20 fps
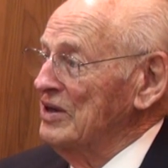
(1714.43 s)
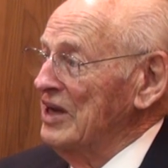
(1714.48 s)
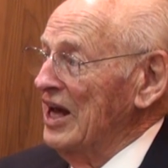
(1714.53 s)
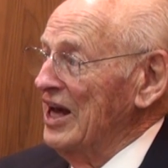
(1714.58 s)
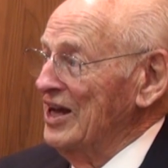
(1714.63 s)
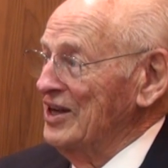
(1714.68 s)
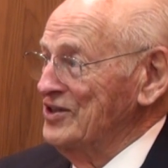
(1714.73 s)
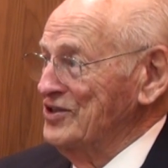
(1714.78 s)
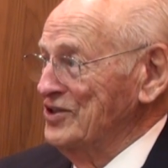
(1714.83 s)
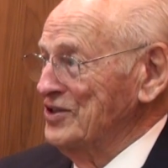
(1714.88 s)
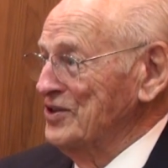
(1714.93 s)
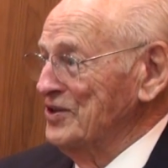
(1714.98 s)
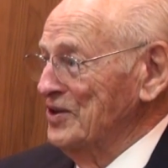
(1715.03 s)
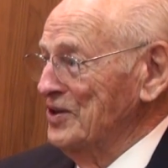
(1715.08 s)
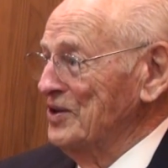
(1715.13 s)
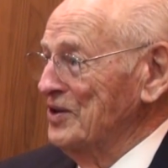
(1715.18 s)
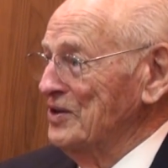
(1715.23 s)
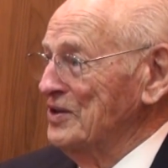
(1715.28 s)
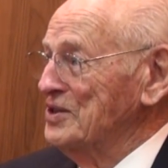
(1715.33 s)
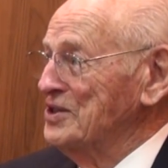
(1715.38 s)
answer
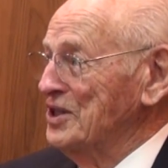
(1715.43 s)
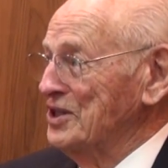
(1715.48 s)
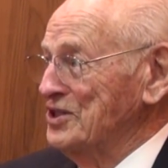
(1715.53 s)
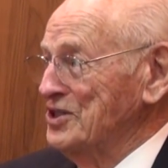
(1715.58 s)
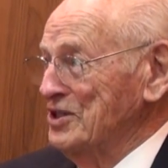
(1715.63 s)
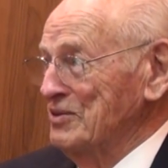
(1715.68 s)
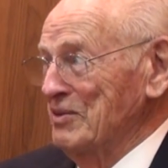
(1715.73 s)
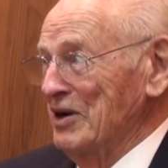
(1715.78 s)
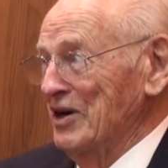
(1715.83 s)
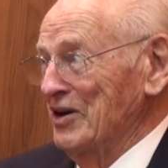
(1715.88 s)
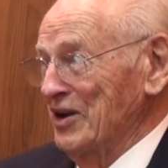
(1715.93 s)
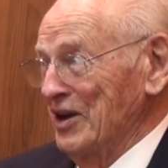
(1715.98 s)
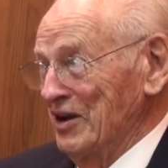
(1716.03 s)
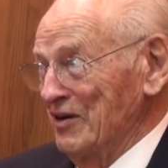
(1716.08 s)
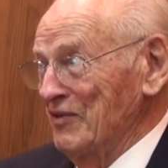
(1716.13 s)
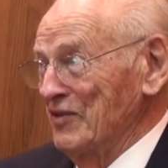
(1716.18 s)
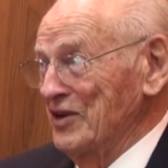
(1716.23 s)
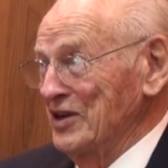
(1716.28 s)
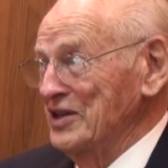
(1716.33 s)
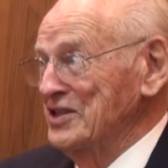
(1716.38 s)
her just about
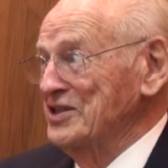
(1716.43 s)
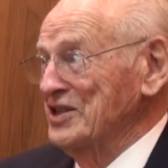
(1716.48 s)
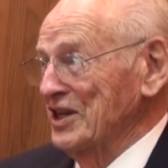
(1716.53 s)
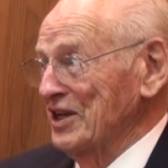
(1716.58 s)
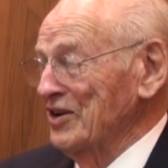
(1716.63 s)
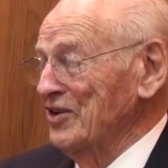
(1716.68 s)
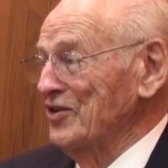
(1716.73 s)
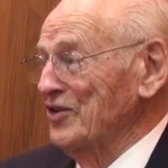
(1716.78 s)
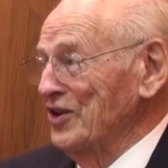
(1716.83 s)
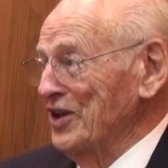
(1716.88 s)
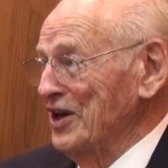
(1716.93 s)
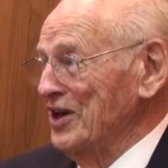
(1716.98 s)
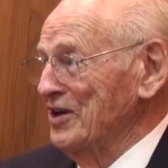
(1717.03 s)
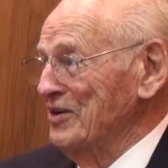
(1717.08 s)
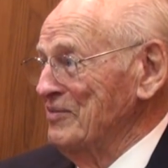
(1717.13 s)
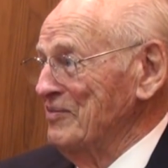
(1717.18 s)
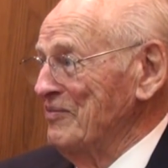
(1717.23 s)
every single day.